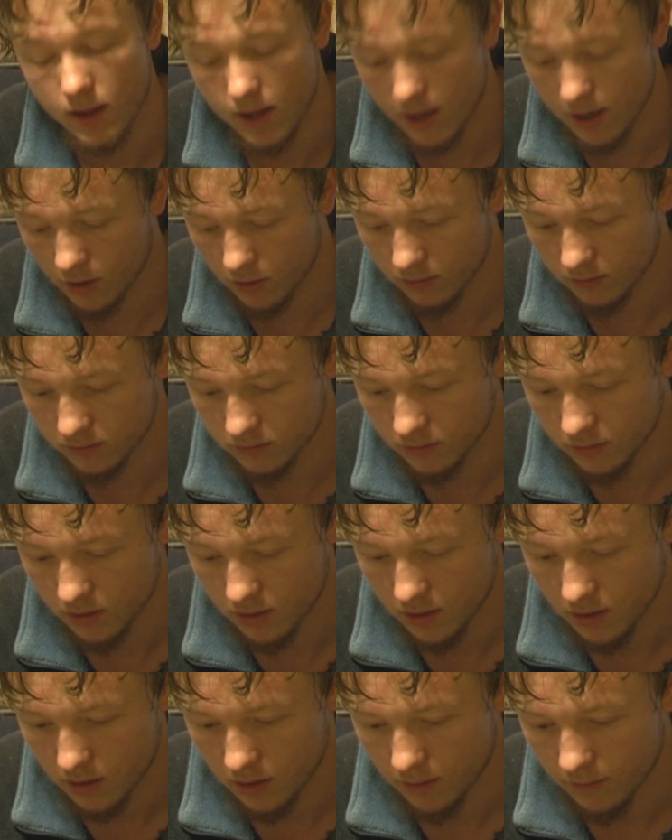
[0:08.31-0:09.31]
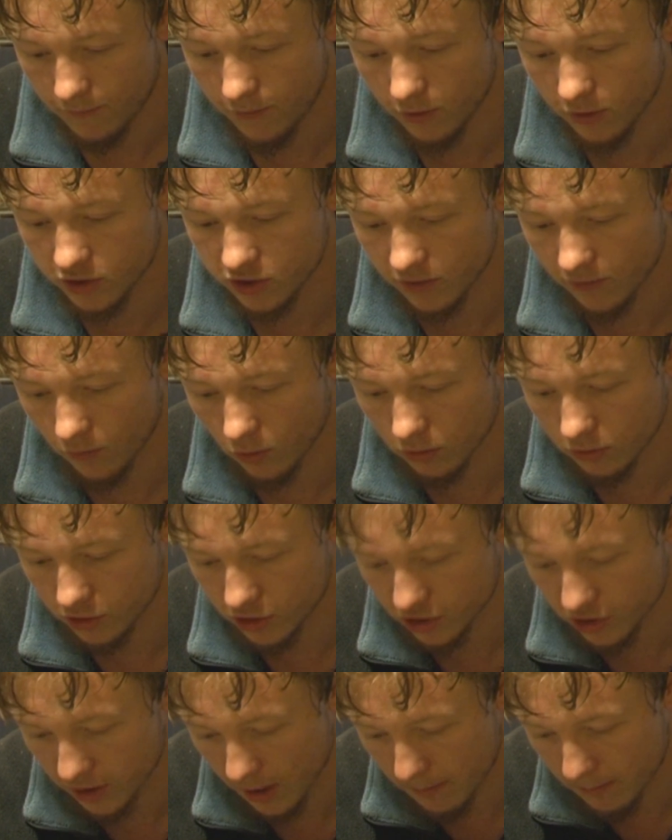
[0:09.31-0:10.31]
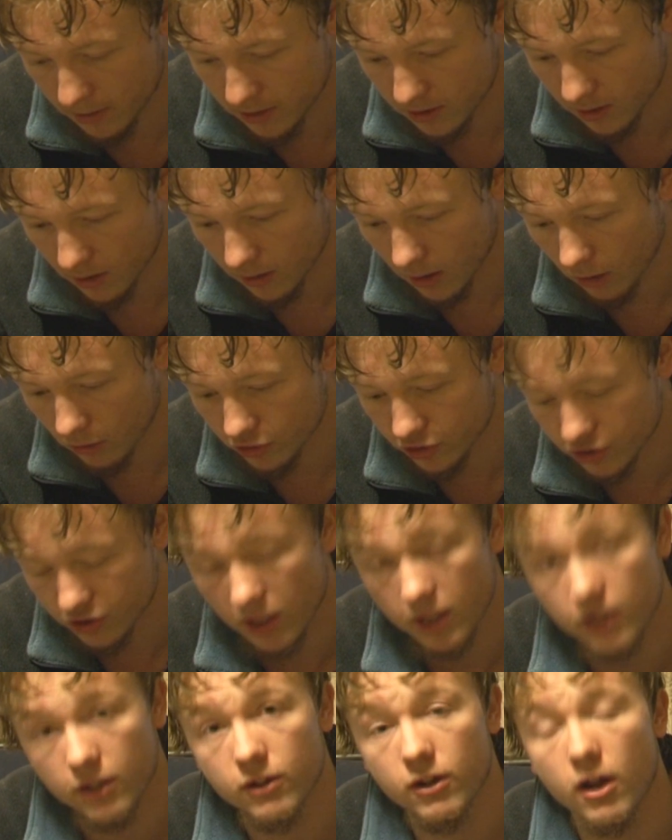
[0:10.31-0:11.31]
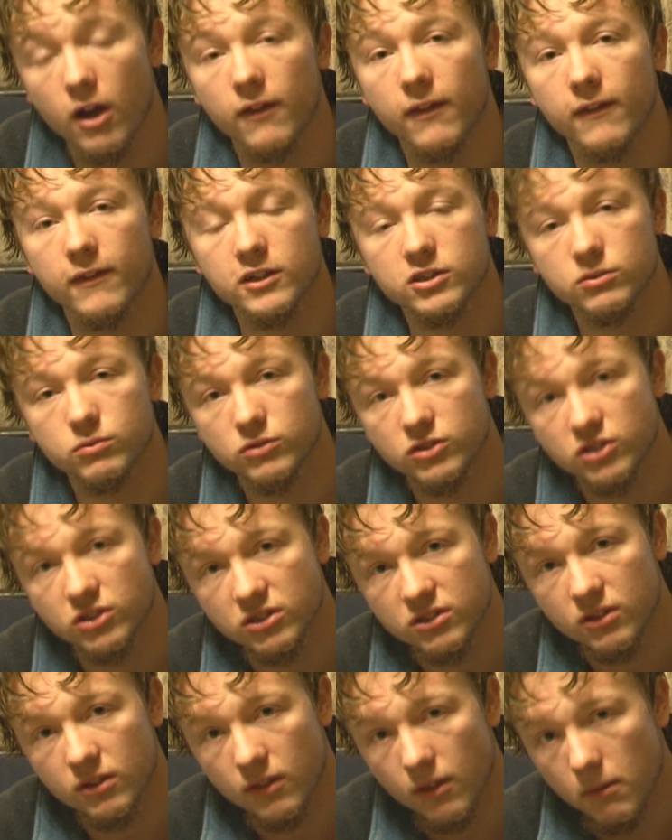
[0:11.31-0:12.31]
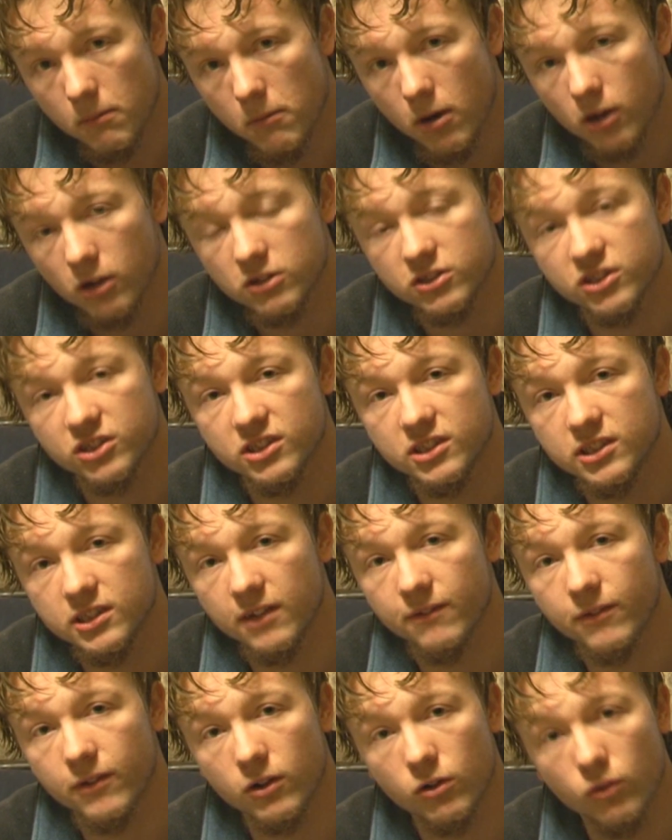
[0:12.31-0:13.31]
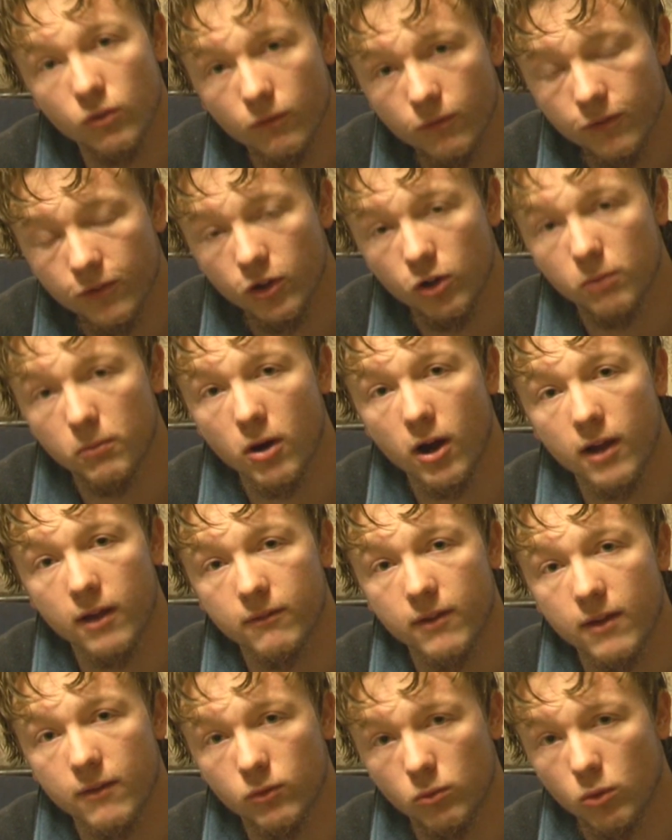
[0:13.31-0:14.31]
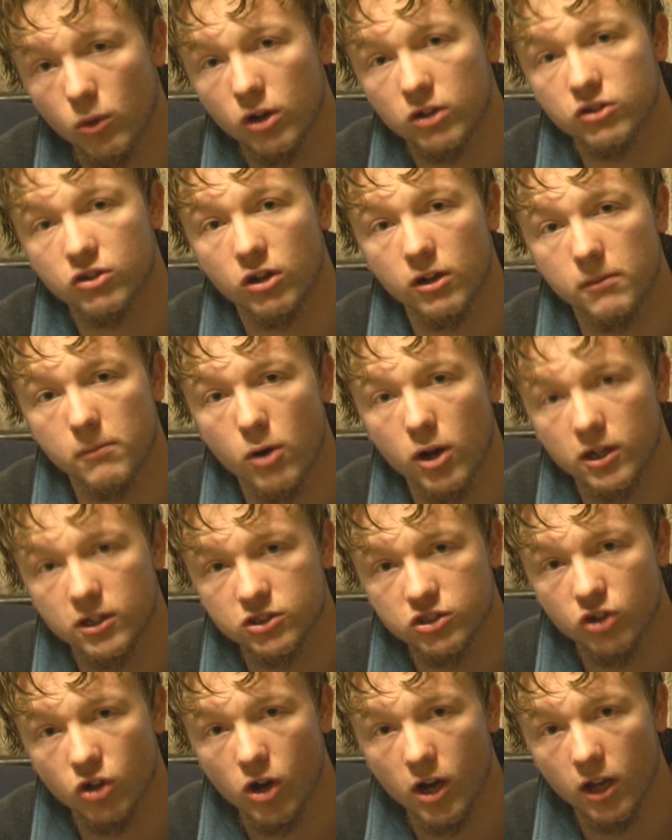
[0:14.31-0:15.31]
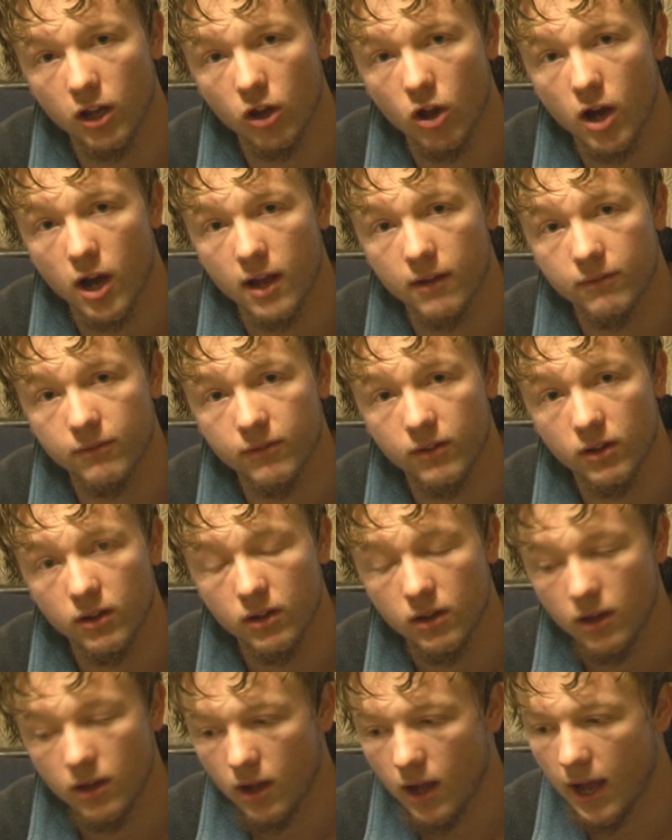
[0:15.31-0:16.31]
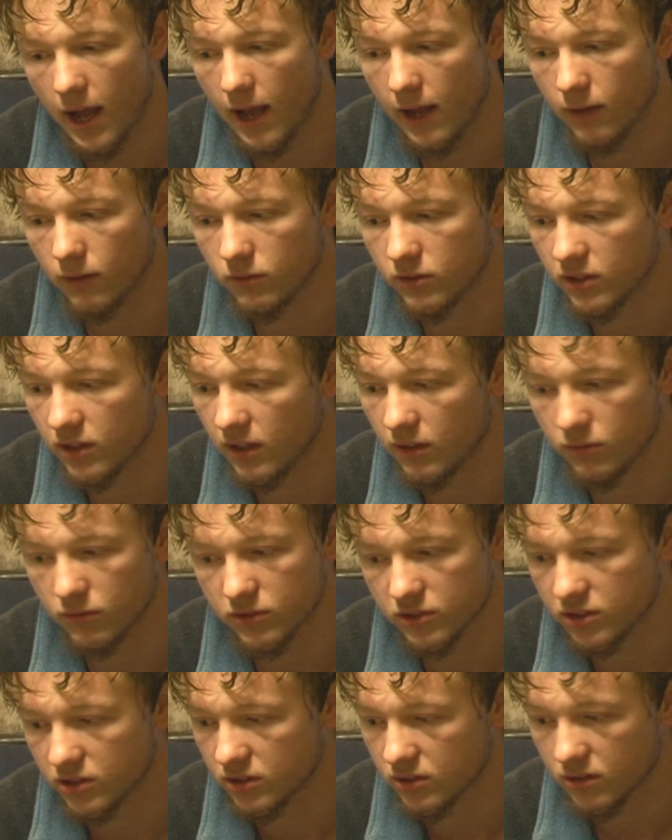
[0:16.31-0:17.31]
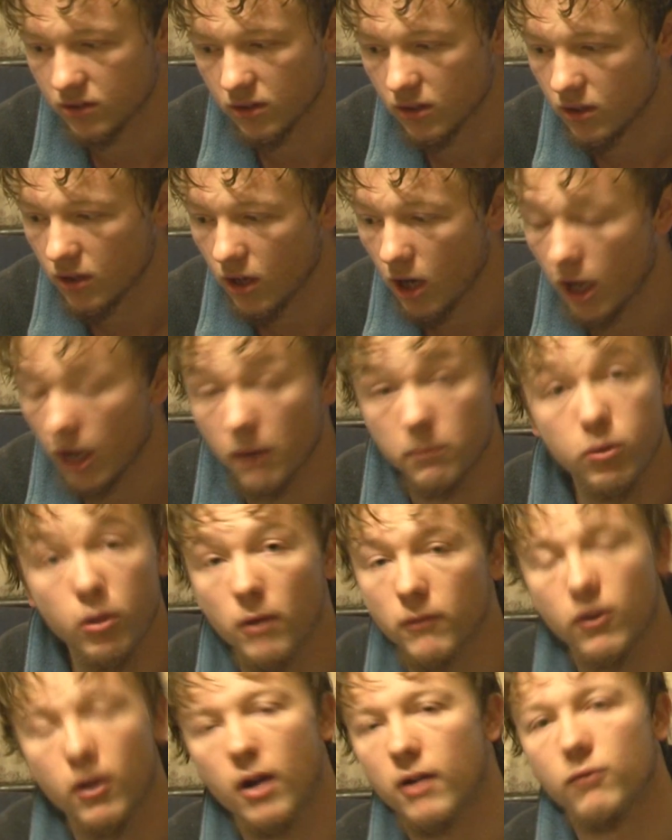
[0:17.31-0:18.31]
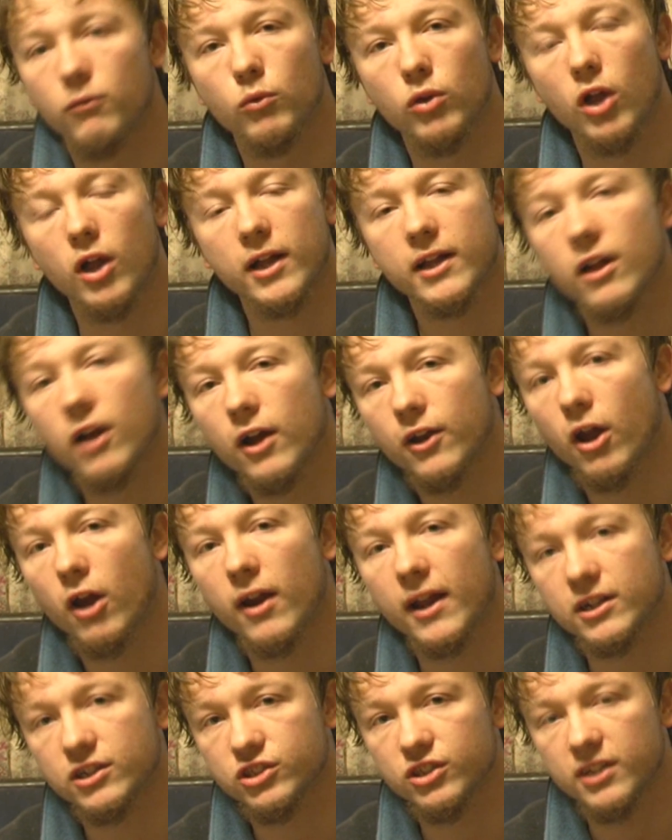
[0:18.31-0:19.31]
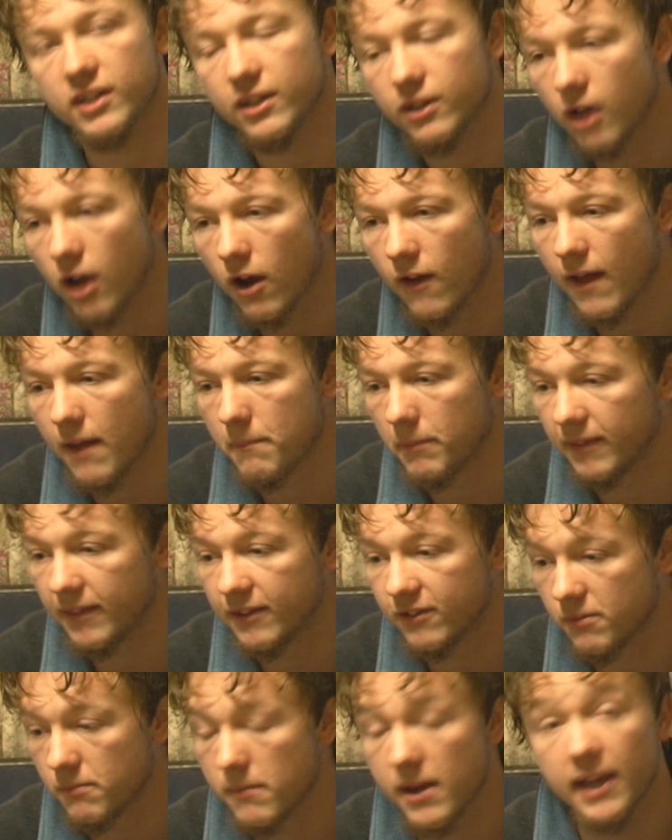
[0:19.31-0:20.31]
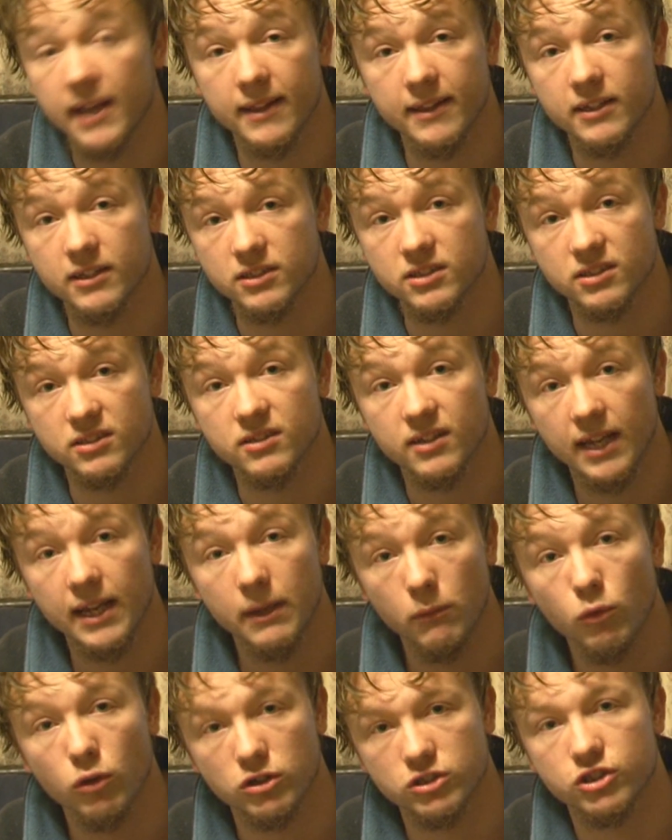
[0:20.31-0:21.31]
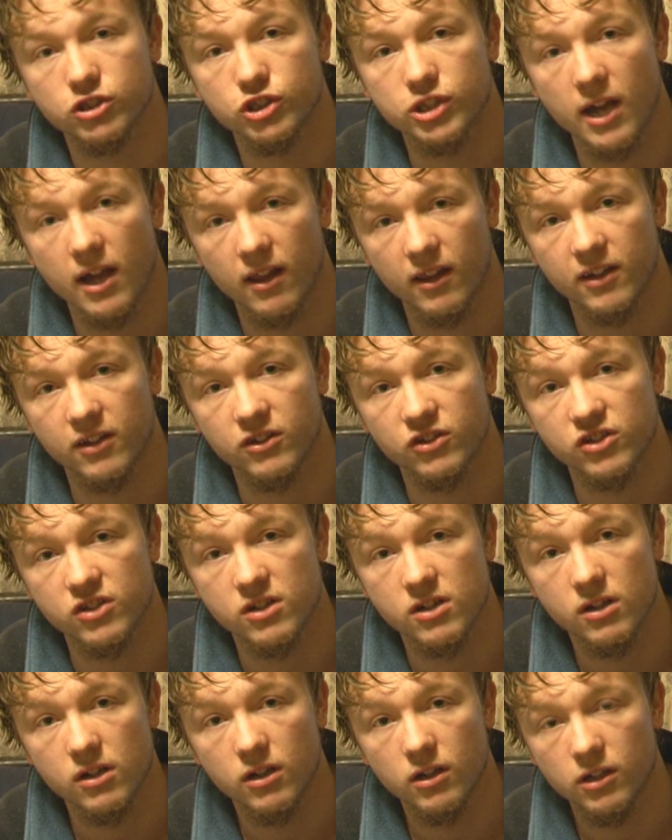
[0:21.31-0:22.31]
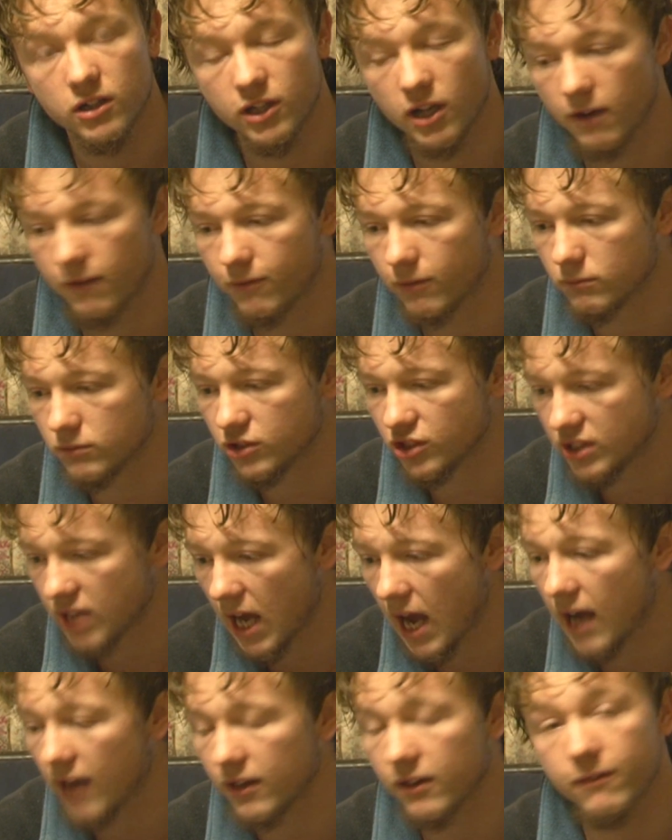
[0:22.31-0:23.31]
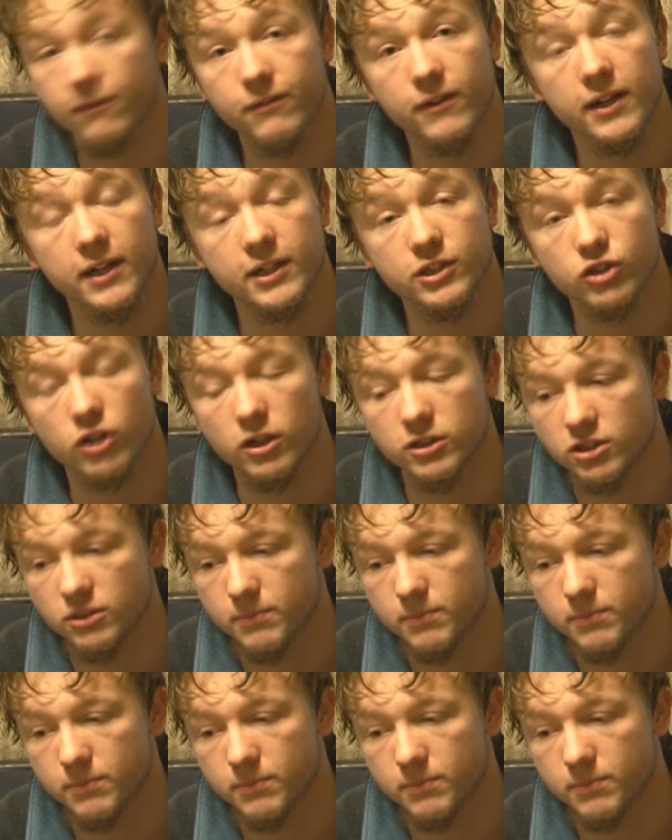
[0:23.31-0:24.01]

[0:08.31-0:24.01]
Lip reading: Now, first of all, I'll just let you know that this was the most difficult film I've ever worked on in my entire life. It was, and I don't actually know that, but to me, it was a challenge. You know, from start to finish,